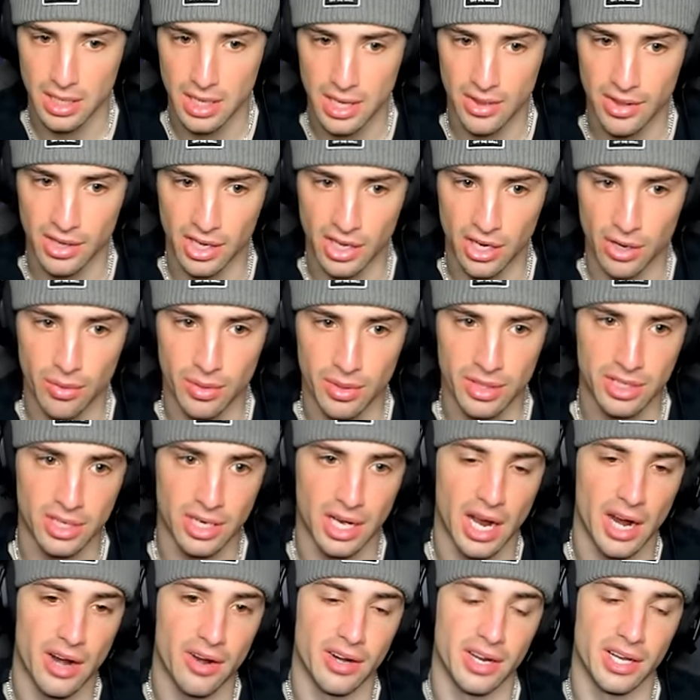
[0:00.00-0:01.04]
And then go into
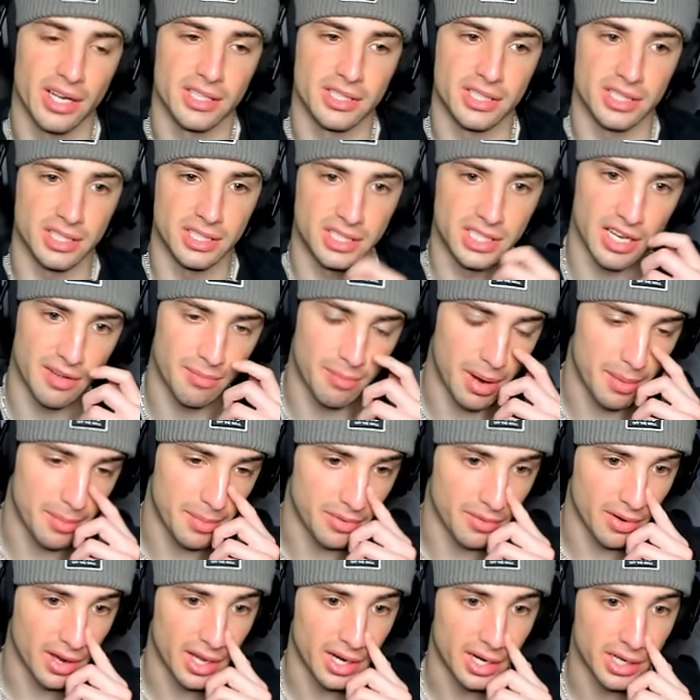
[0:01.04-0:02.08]
Iron Hands and save my
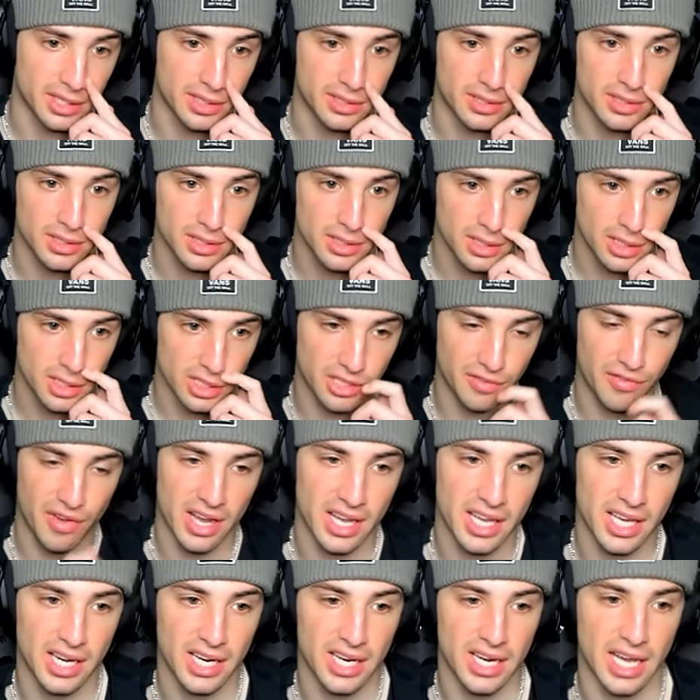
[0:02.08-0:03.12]
Miraidon. Because if I
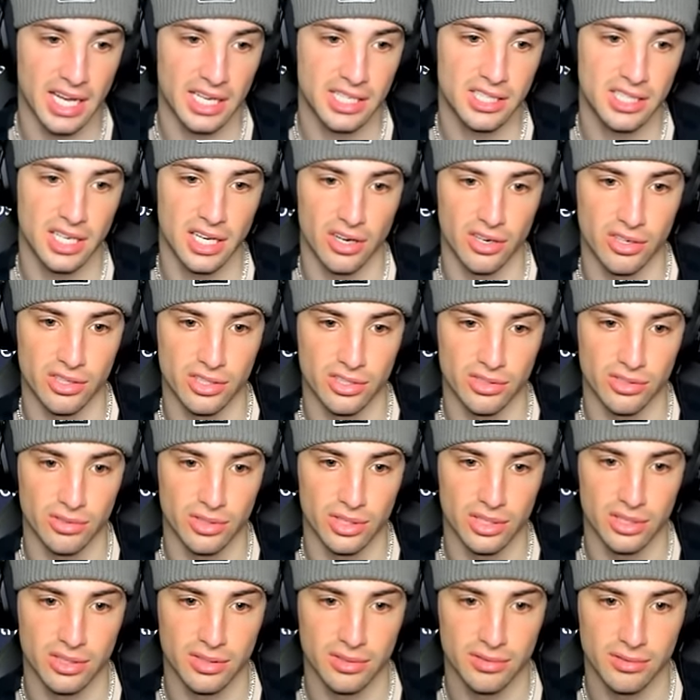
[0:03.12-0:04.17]
get it next to
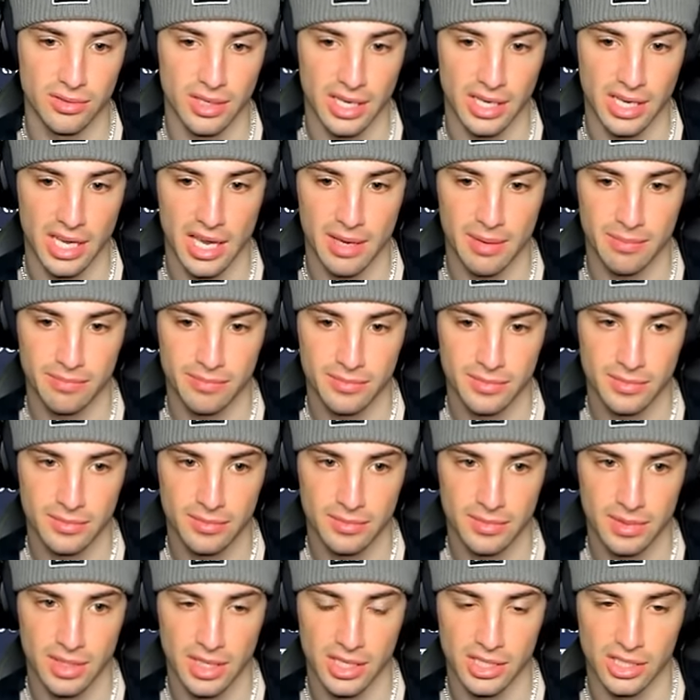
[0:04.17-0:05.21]
Ursaluna late game.
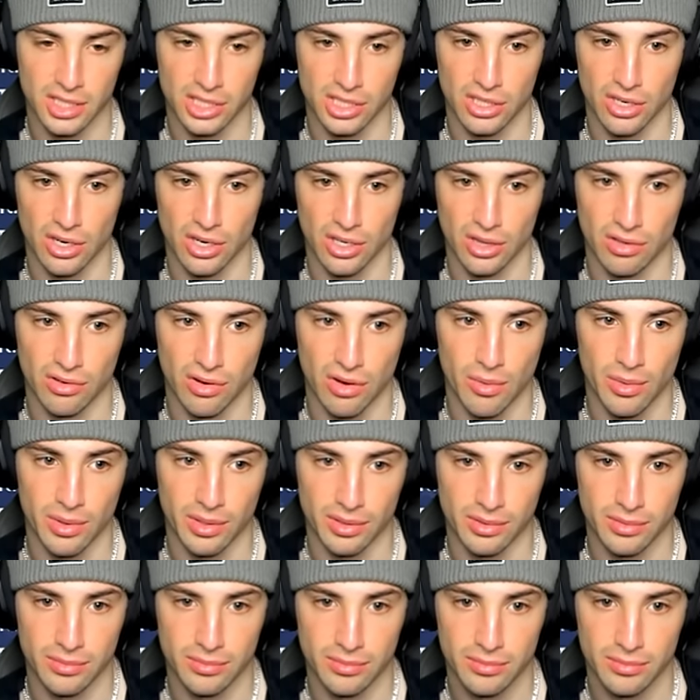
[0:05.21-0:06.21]
And just start throwing...